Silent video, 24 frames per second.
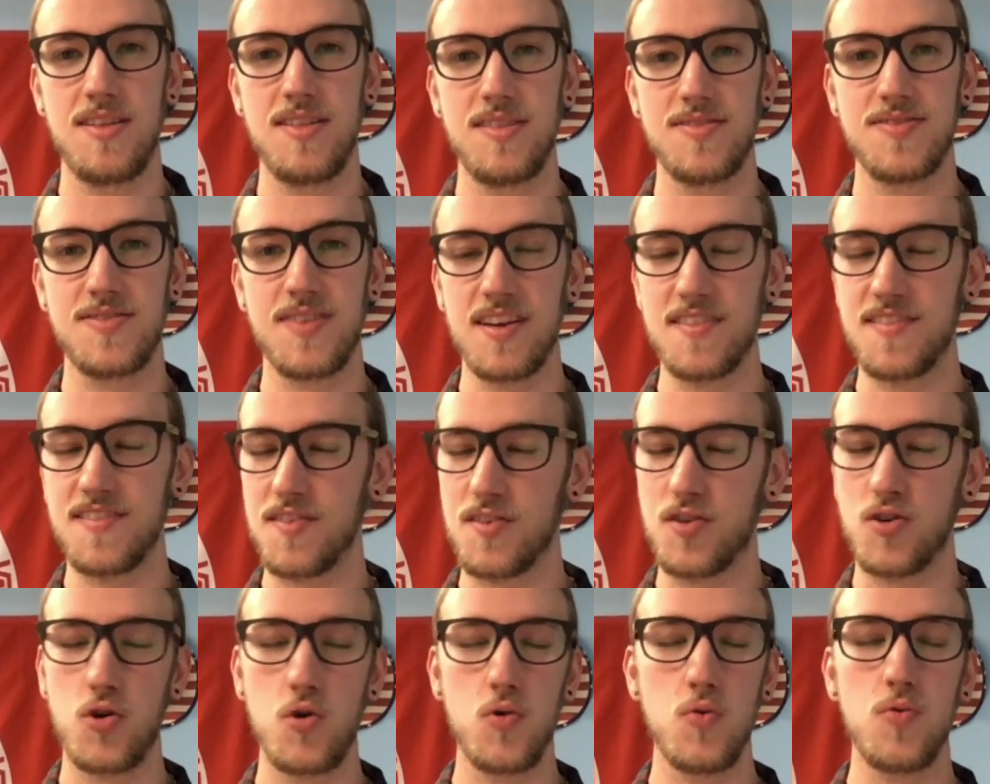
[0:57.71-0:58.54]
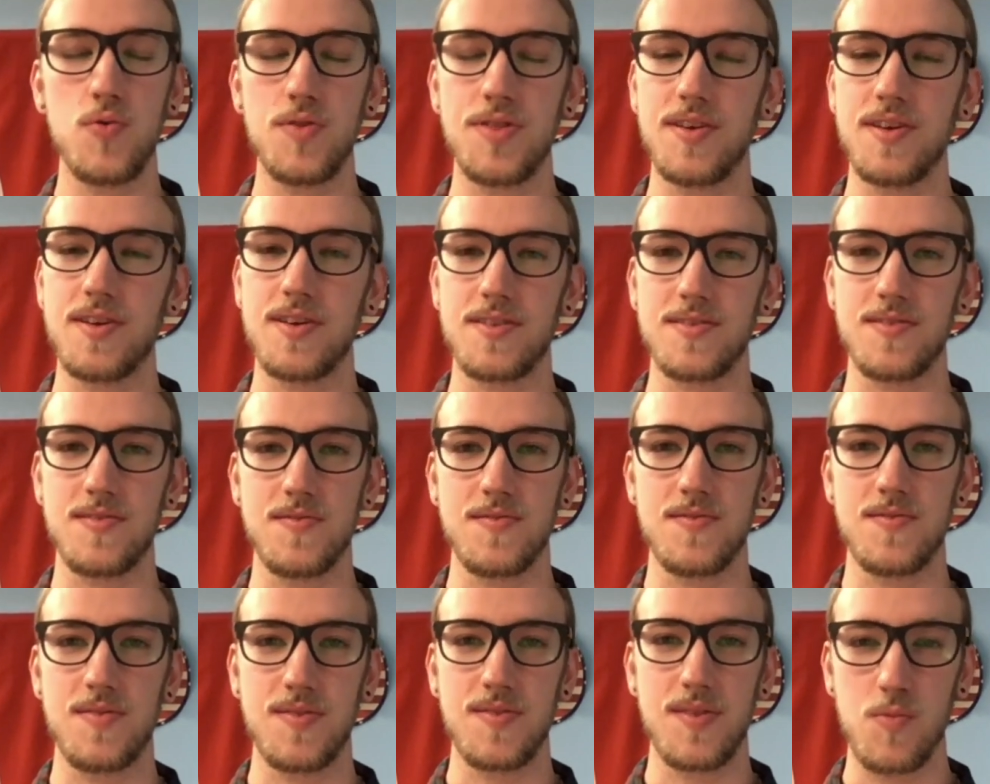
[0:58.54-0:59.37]
That's a cool thing
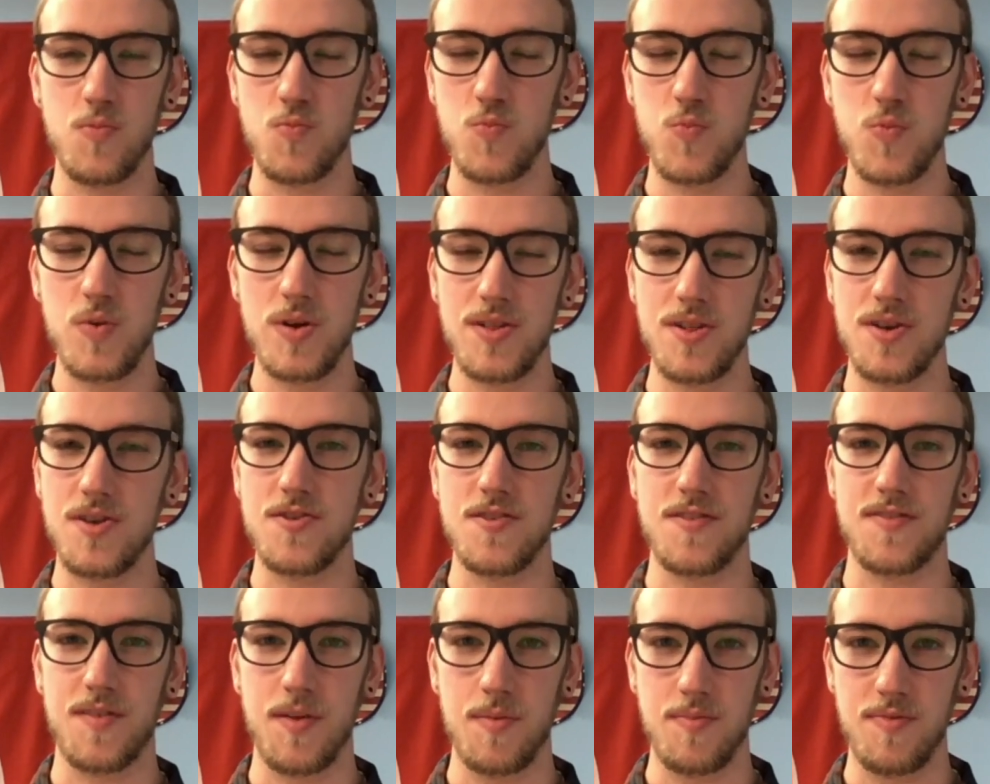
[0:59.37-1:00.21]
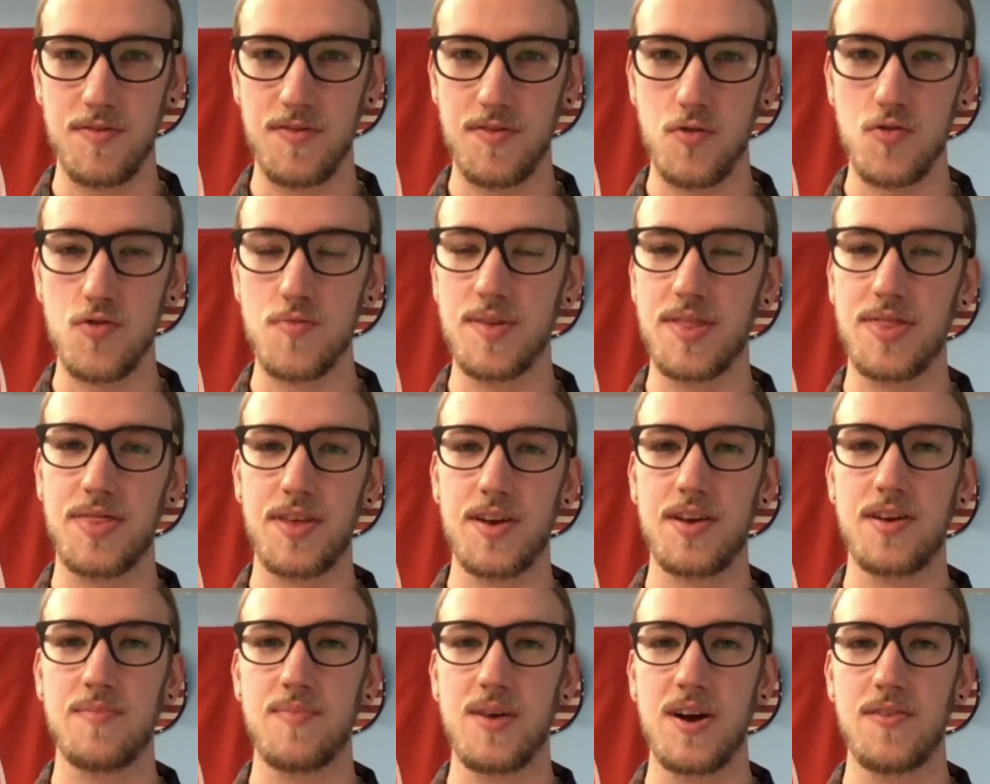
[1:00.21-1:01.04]
to really just absorb and
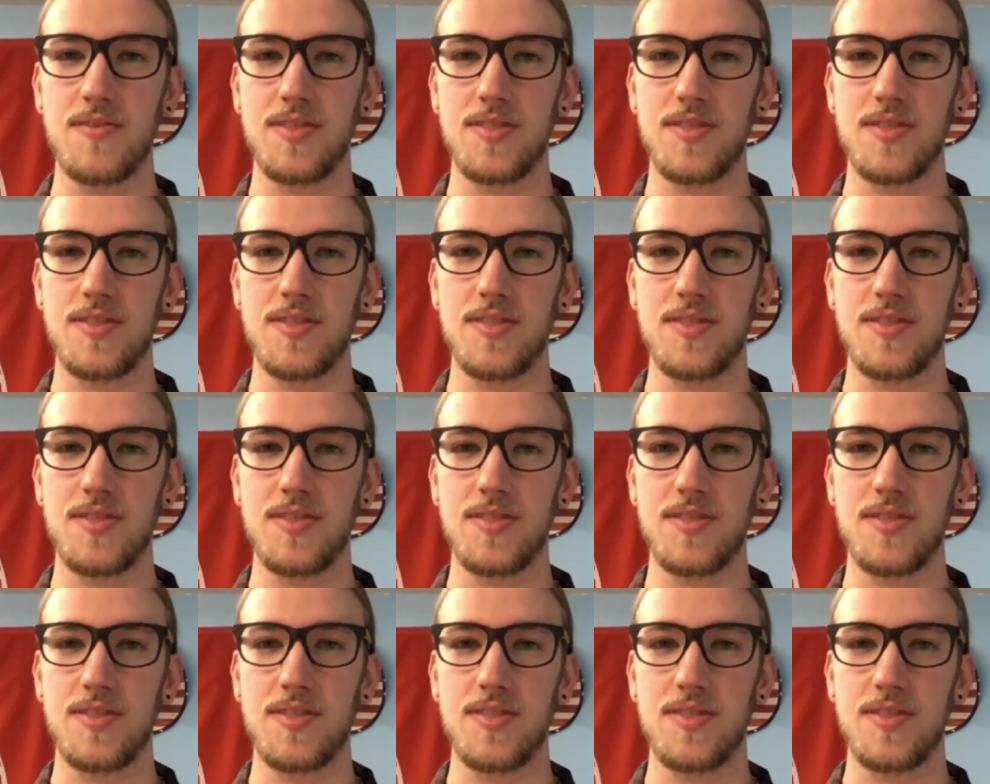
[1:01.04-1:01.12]
think about,